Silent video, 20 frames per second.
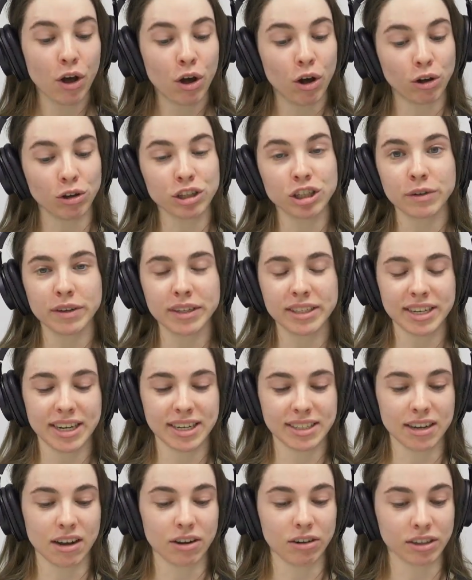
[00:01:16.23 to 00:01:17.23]
Also a
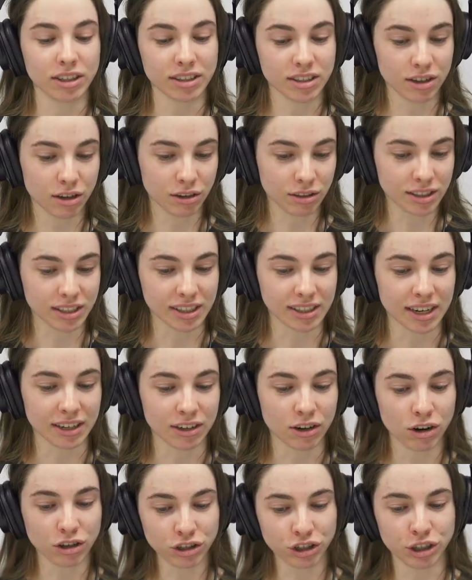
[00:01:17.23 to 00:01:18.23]
textile consultant and
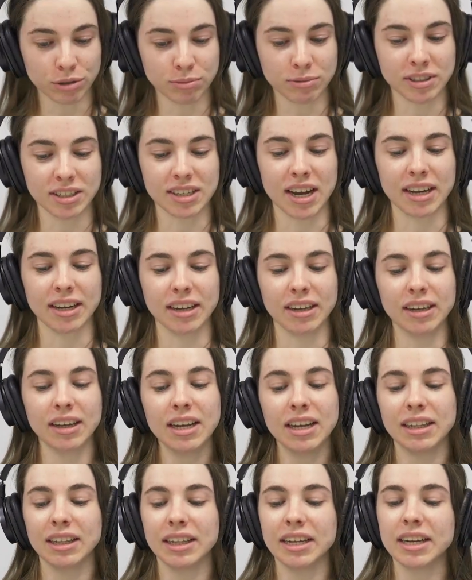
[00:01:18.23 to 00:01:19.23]
costume designer,
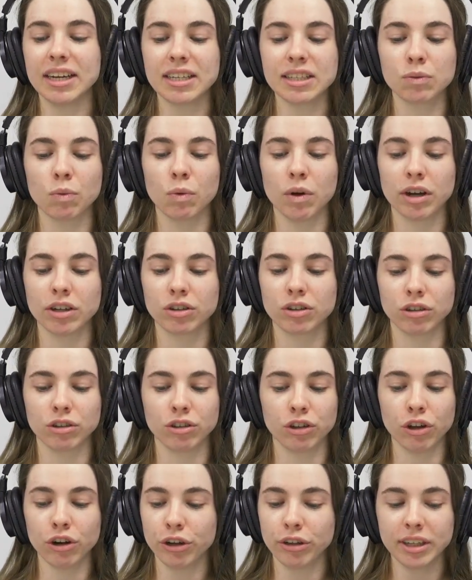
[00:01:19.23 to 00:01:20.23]
Leah has worked on
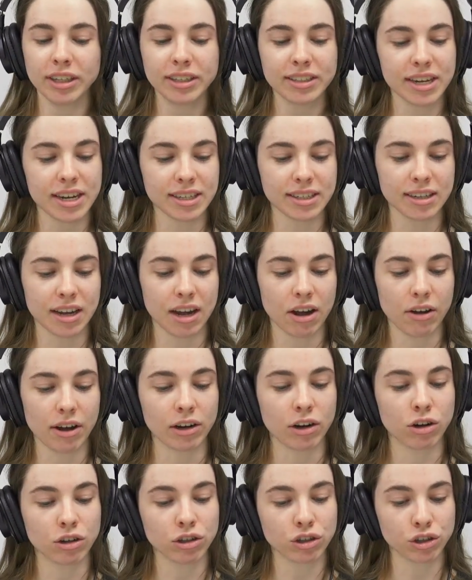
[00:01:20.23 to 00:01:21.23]
not only textile
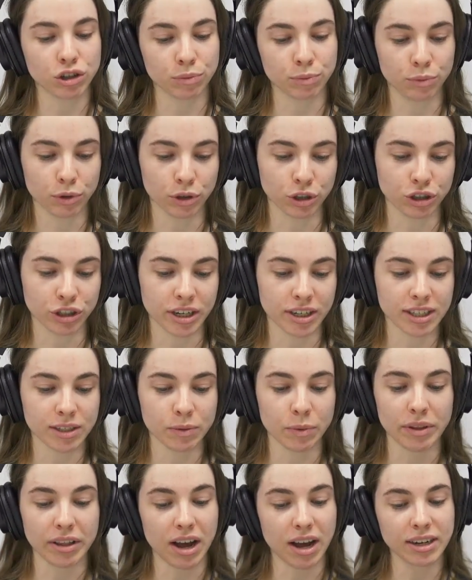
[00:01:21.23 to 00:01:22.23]
and costume projects
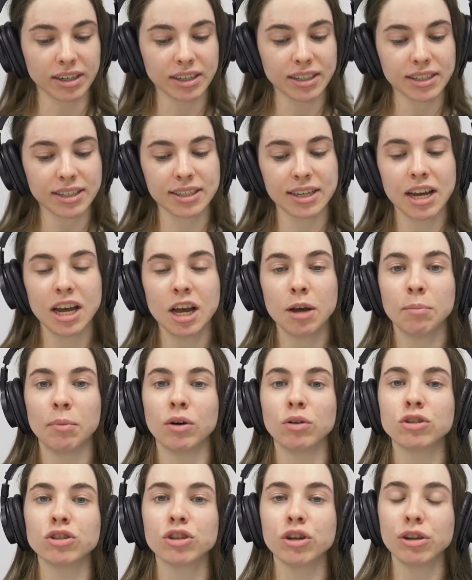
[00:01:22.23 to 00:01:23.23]
with artists, but
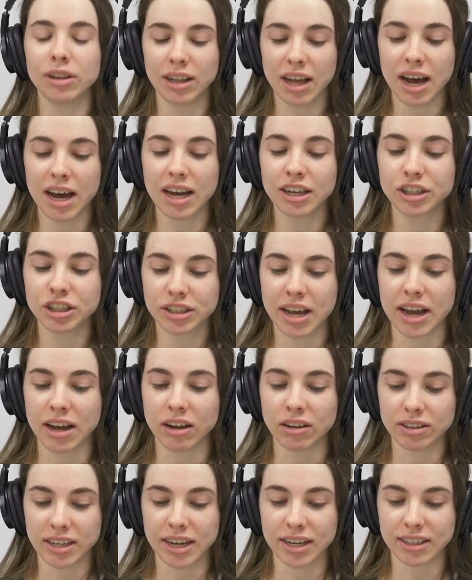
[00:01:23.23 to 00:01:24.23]
also
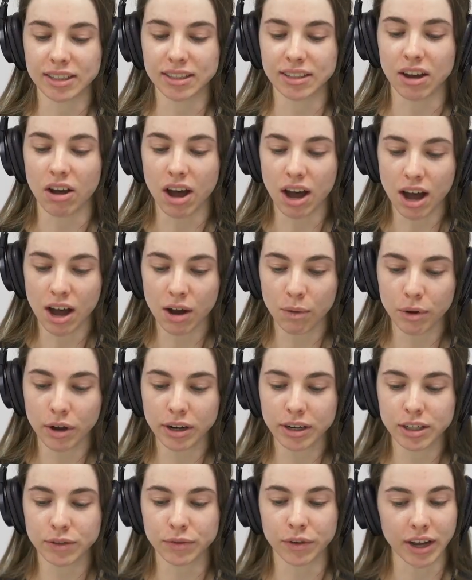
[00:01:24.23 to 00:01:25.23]
large-scale textile
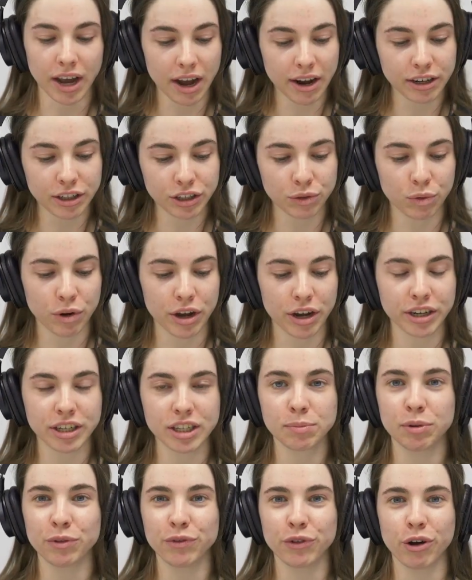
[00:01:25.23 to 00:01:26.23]
artworks for
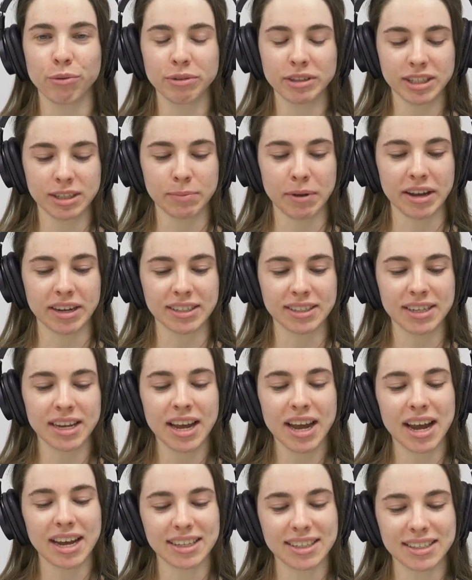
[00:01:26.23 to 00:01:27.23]
Carriageworks, Performance Space,
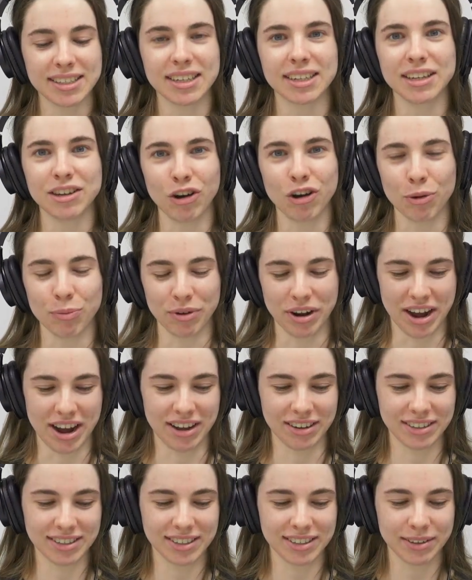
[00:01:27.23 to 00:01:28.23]
and Sydney Opera
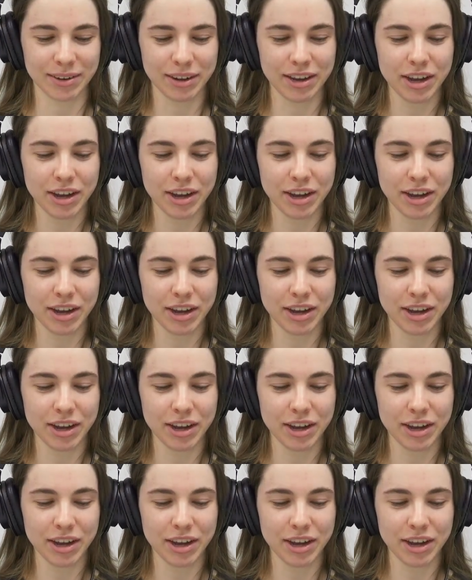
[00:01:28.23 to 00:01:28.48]
House.